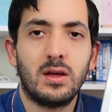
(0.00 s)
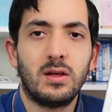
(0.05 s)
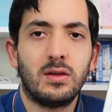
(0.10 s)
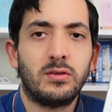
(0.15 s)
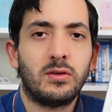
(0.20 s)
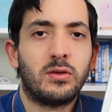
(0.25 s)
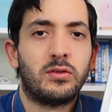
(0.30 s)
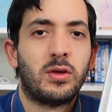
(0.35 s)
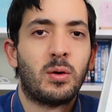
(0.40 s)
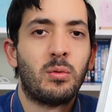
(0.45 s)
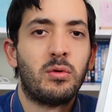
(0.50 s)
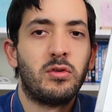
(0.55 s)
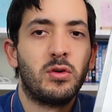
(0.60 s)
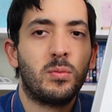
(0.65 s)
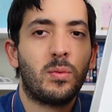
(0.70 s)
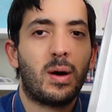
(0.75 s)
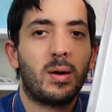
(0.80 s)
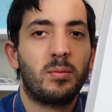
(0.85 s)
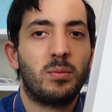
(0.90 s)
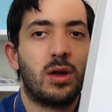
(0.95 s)
So some of you
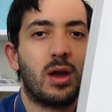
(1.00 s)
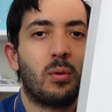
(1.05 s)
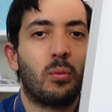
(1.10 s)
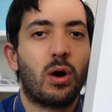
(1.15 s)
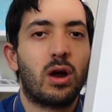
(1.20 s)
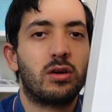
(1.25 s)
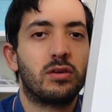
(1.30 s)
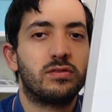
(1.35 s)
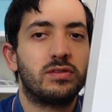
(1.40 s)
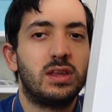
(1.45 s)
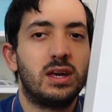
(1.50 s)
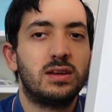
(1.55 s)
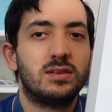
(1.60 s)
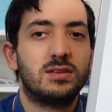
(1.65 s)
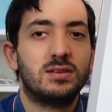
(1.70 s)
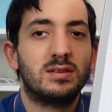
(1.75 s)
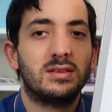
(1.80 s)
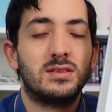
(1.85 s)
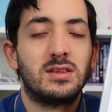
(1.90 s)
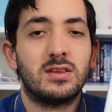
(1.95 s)
might be aware of this.